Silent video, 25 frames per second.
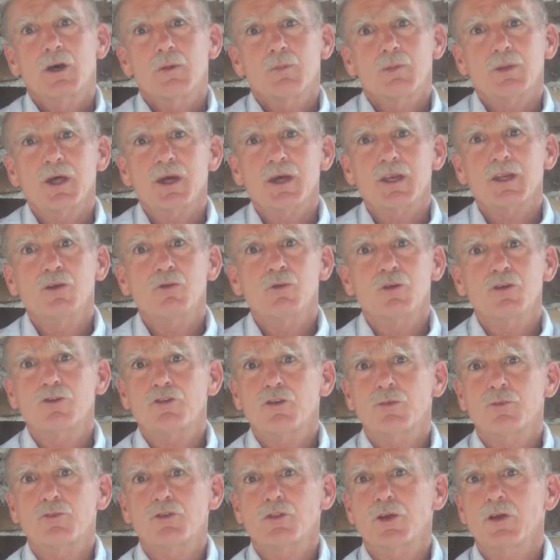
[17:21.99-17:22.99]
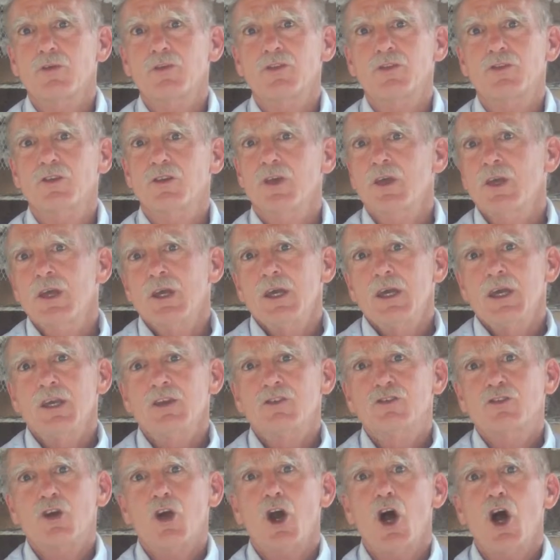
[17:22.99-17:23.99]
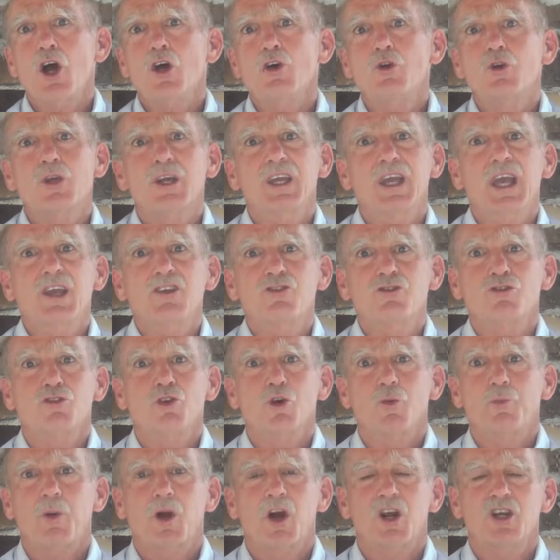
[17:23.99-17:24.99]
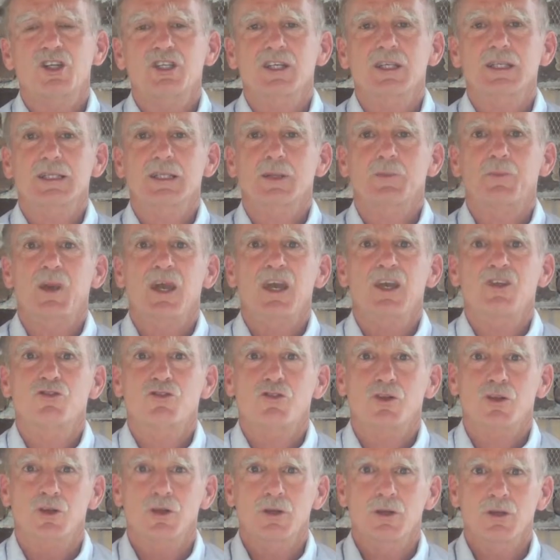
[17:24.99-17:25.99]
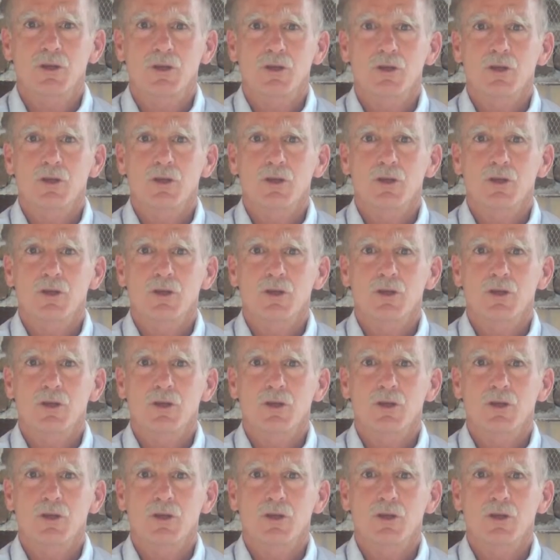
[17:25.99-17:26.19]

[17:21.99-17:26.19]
planning worship service is congregational participation.